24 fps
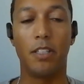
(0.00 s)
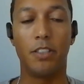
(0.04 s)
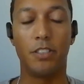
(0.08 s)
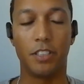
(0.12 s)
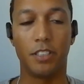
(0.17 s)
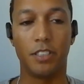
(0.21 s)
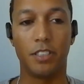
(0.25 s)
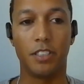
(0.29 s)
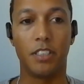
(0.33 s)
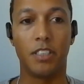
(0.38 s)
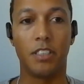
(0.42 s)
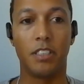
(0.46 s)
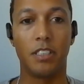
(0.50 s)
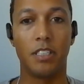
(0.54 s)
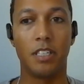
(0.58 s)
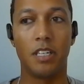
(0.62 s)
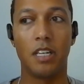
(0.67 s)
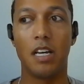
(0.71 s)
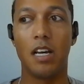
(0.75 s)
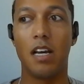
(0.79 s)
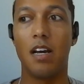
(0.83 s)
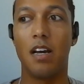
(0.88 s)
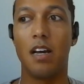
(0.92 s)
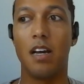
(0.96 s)
managers
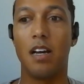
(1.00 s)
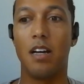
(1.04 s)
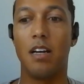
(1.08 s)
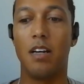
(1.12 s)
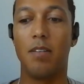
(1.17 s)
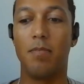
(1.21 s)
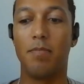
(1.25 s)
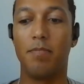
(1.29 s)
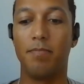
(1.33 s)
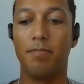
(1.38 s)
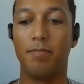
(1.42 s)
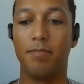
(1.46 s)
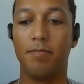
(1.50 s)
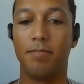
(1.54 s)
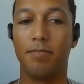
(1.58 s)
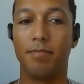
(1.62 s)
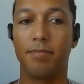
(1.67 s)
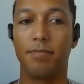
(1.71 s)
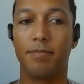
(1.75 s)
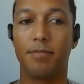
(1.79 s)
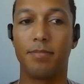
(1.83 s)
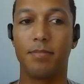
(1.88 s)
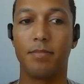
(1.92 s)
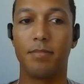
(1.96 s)
um,
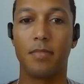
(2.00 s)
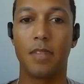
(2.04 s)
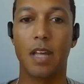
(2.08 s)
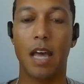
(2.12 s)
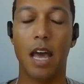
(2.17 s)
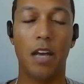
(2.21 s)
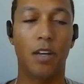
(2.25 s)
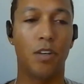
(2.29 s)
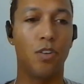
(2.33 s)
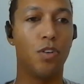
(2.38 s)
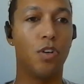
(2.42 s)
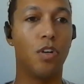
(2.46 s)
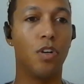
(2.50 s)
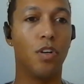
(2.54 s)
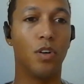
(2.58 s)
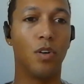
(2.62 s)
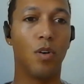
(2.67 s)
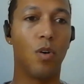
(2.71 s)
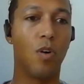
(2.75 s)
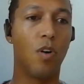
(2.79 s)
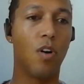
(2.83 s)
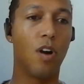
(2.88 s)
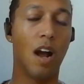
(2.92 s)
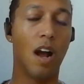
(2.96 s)
at Google
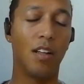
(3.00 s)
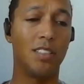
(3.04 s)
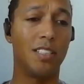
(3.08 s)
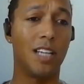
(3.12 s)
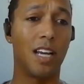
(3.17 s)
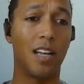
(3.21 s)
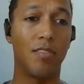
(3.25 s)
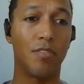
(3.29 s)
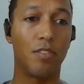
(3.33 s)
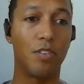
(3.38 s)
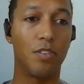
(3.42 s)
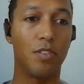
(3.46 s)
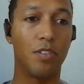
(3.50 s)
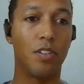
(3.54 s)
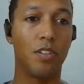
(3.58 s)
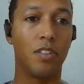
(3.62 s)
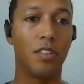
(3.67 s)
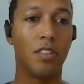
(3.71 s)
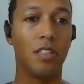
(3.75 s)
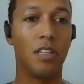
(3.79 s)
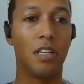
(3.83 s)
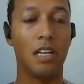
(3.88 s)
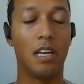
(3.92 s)
or outside of Google.